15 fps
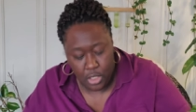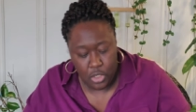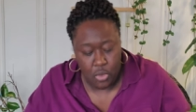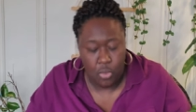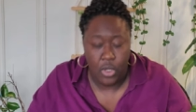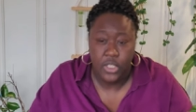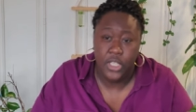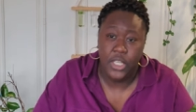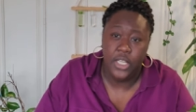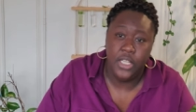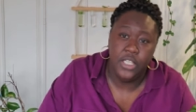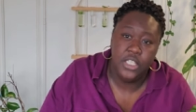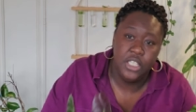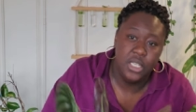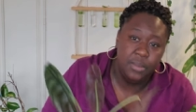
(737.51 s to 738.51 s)
You want the
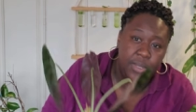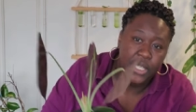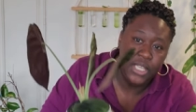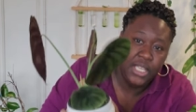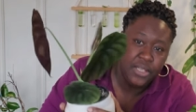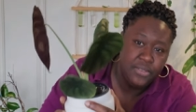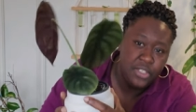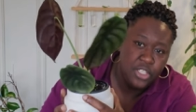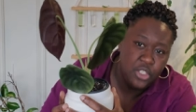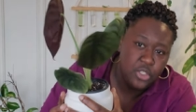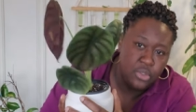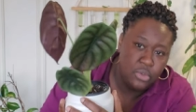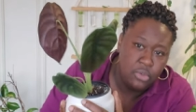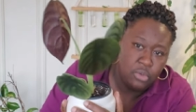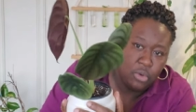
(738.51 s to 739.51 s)
energy to be given
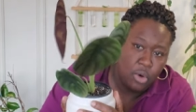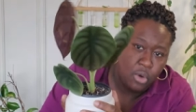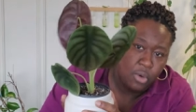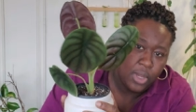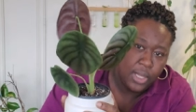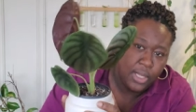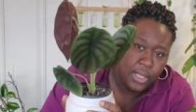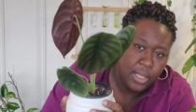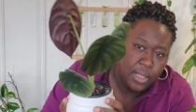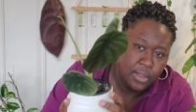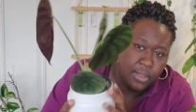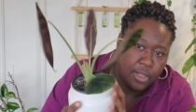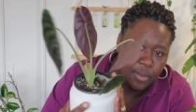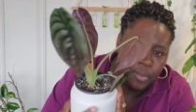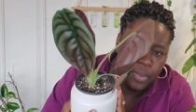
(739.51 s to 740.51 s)
to growing
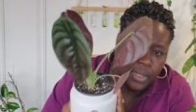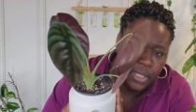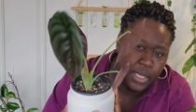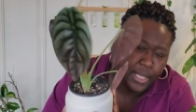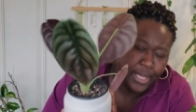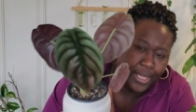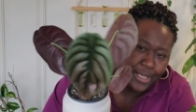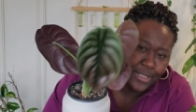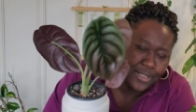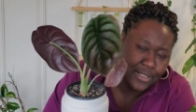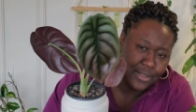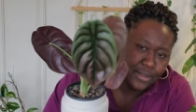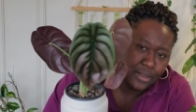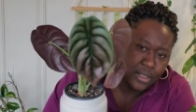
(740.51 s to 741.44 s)
the plant,